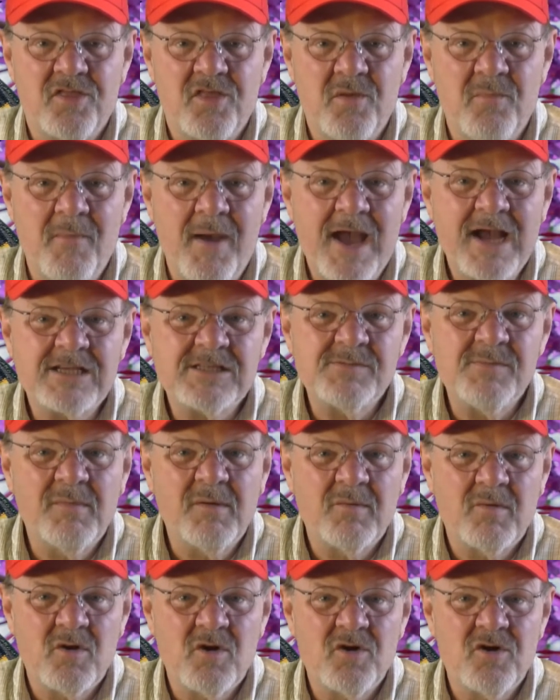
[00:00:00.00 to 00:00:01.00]
The
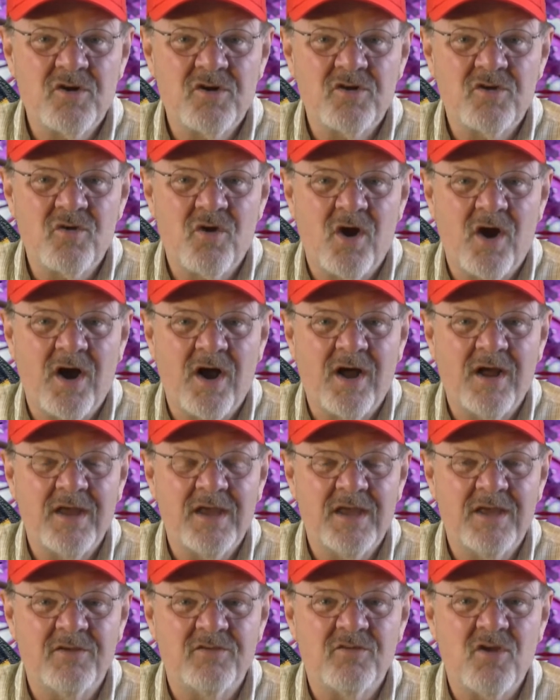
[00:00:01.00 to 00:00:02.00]
maximum current draw
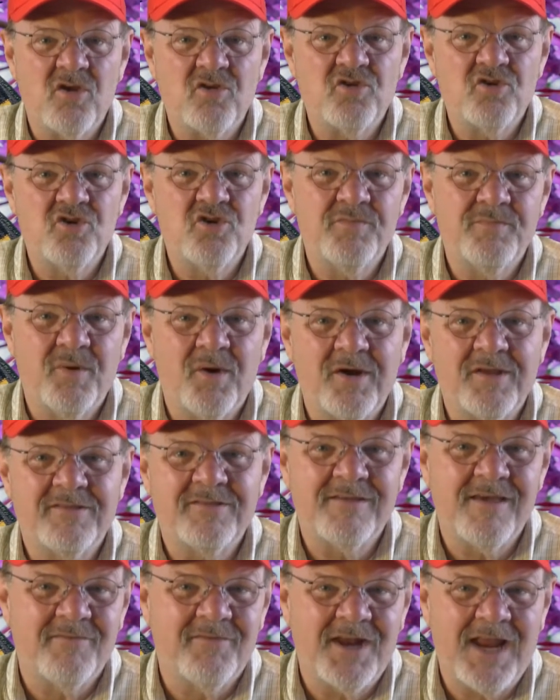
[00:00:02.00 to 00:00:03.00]
is
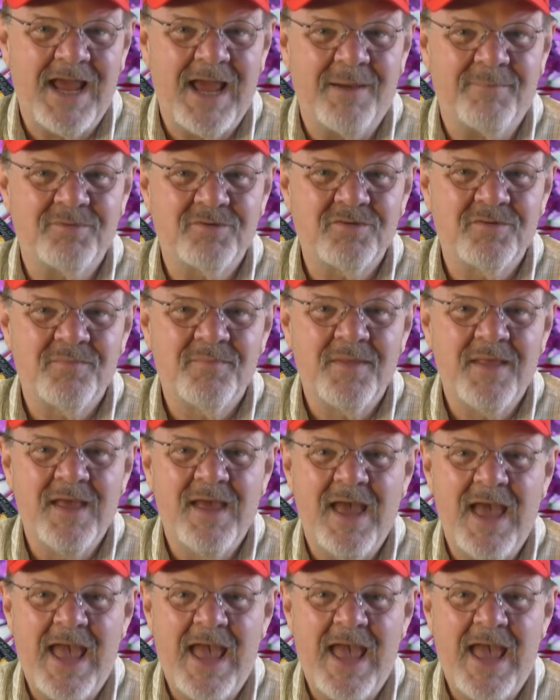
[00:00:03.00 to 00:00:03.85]
2.7 amps